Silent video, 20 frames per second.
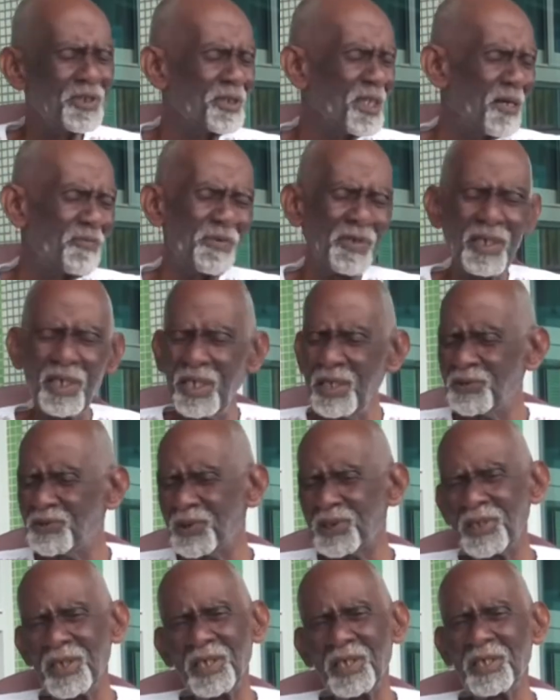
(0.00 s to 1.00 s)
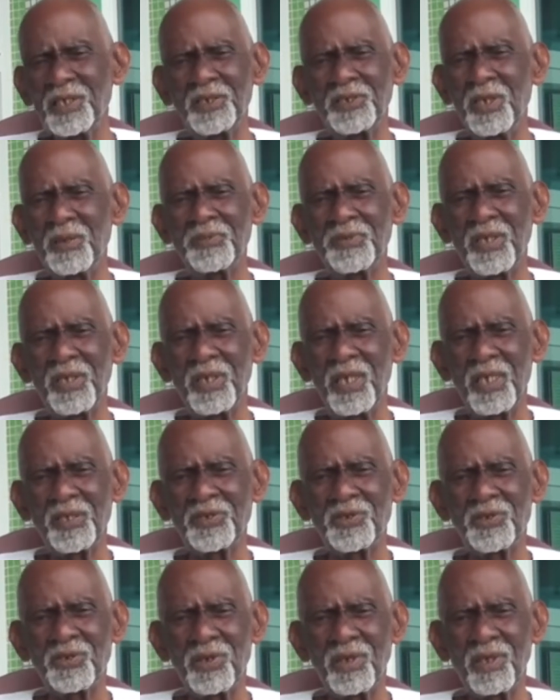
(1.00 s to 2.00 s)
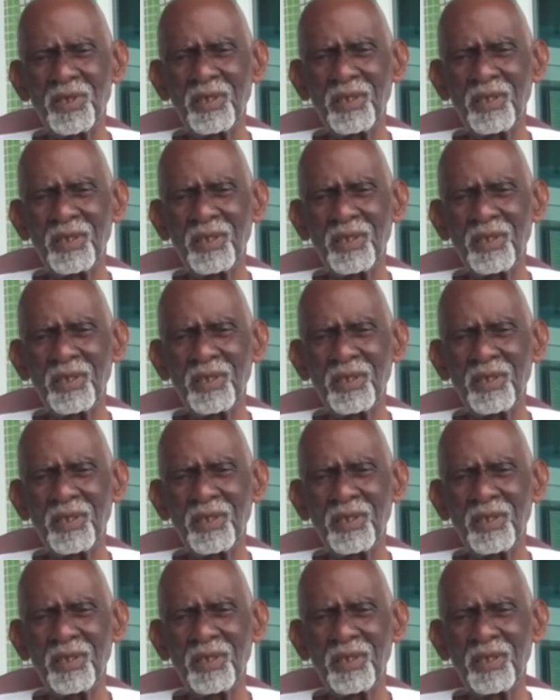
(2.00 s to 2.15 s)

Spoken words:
never interested in Egyptian history.